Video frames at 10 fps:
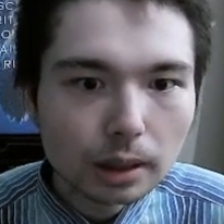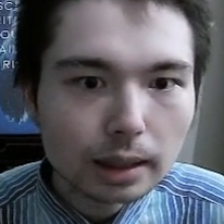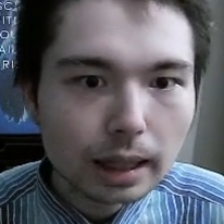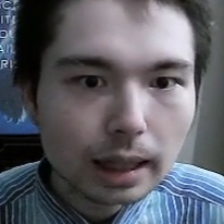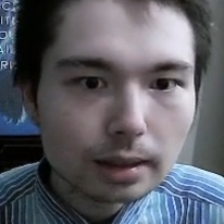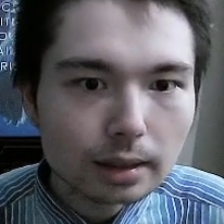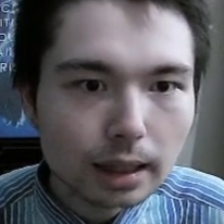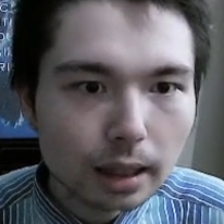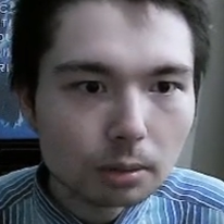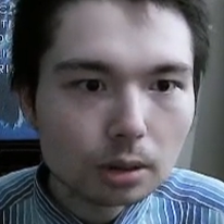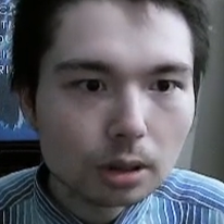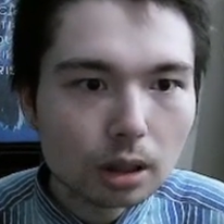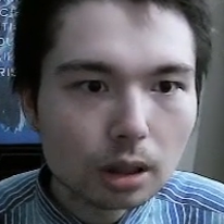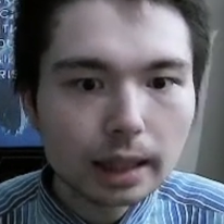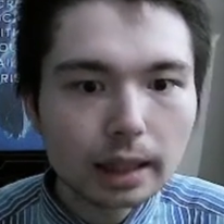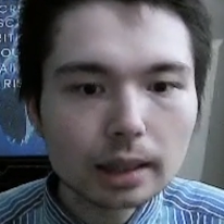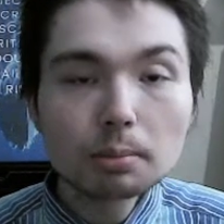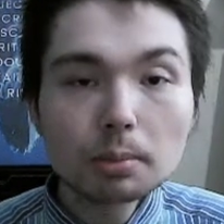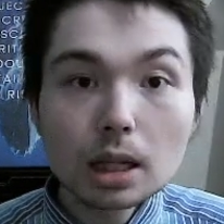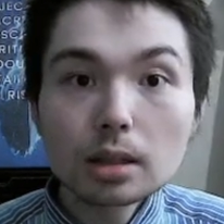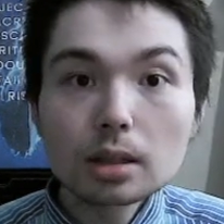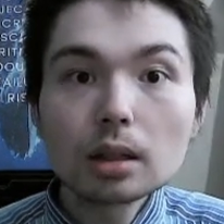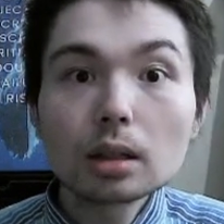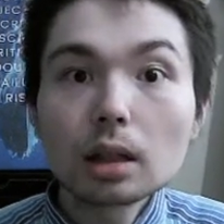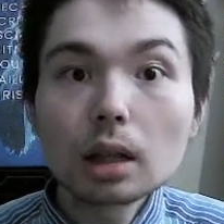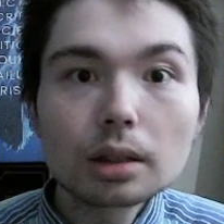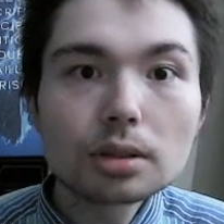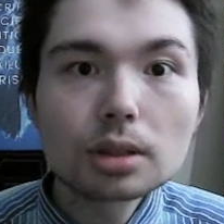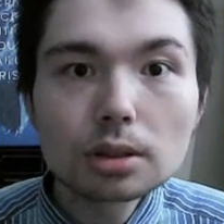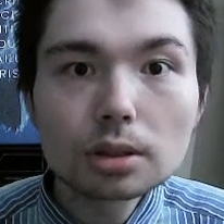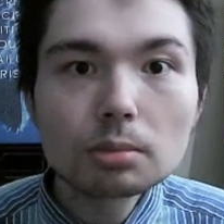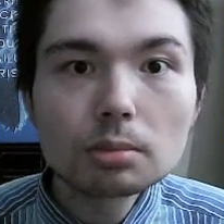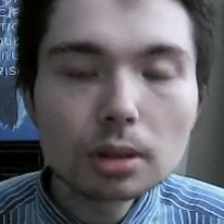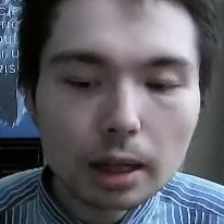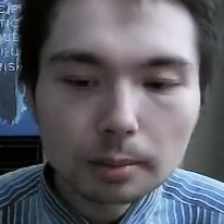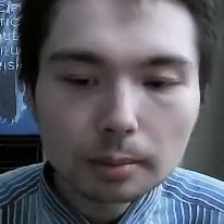and that's how Karjakin beat the London system today.